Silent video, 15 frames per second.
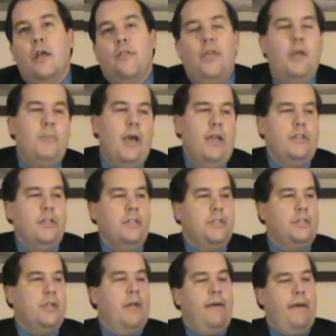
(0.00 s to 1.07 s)
They might
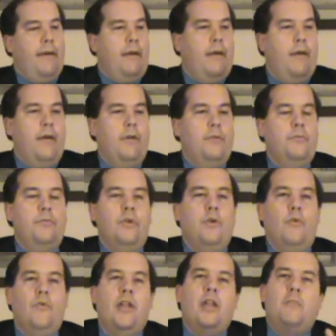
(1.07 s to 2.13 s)
just, uh, you
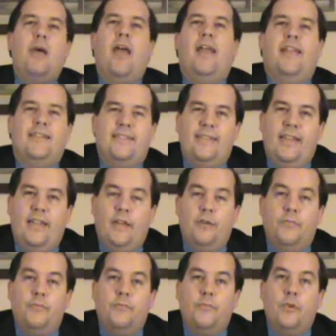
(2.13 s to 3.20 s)
know, read a magazine.
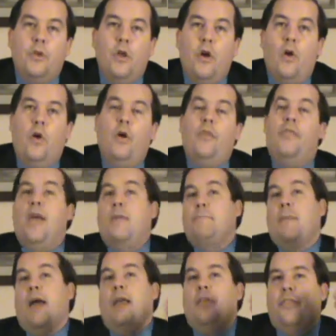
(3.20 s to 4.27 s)
Or they
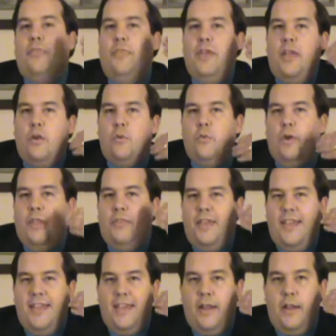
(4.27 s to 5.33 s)
might think
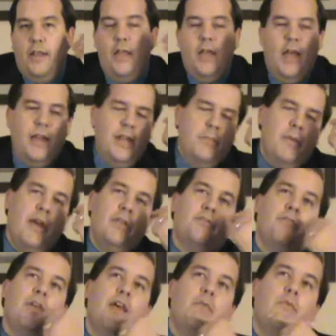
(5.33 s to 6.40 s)
within. And they might
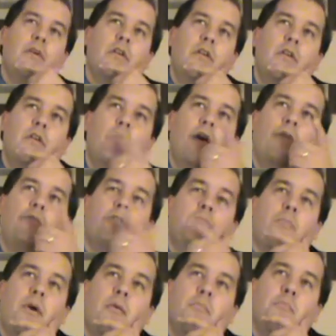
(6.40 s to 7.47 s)
say, well, you know, I've
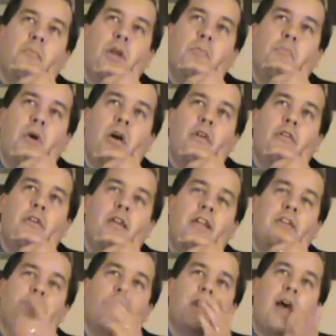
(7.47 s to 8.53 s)
just pon been pondering
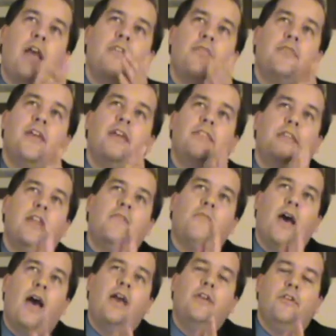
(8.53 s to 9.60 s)
this, and I think that if
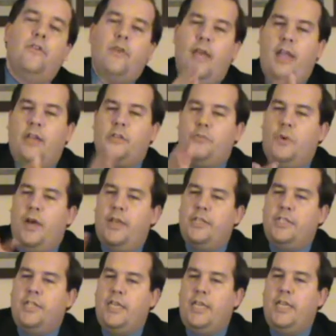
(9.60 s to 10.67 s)
I do X, Y,
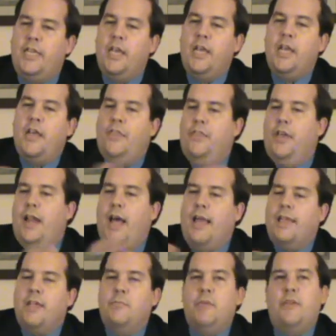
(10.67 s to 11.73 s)
Z, then
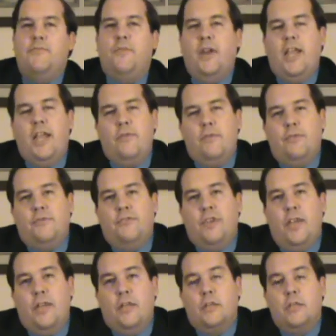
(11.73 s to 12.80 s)
I can be forgiven of
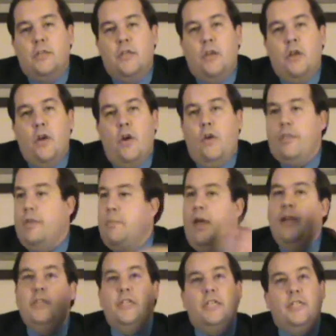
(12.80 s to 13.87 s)
sins. Or they
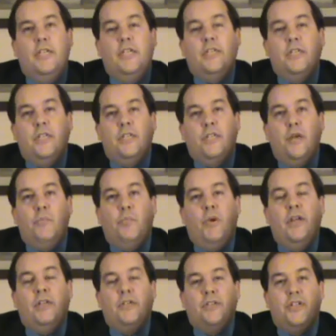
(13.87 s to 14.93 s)
might just listen to some
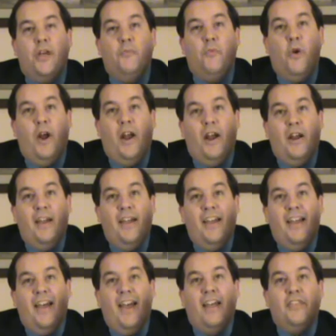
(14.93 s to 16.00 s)
preacher somewhere
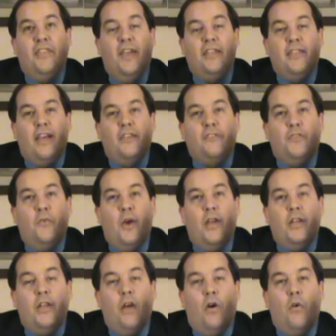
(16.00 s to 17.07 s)
and think that's the
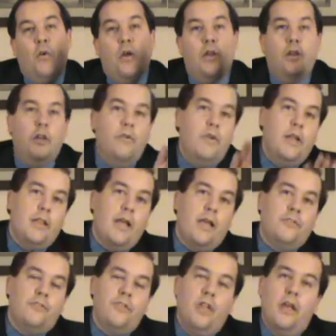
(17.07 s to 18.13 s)
way to go. Do you
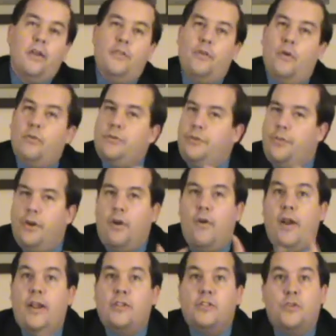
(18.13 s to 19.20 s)
realize none of those are the
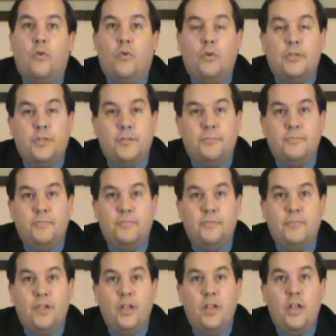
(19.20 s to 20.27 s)
correct source?
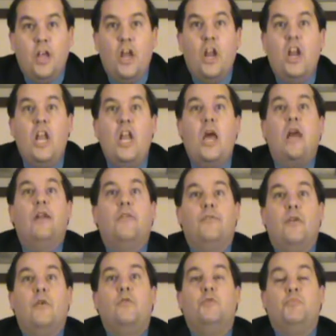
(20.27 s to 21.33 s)
None
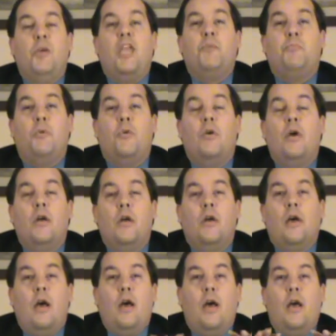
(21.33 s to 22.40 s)
of those people
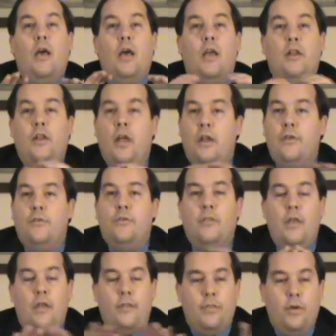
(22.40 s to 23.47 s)
uh, and none of,
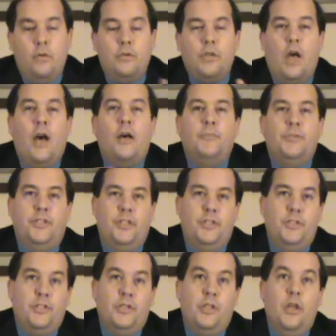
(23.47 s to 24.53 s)
none of those
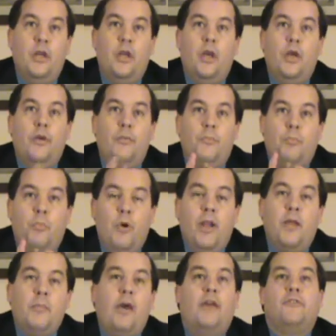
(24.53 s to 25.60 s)
options
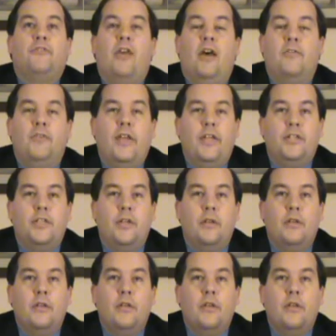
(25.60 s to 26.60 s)
bring about salvation.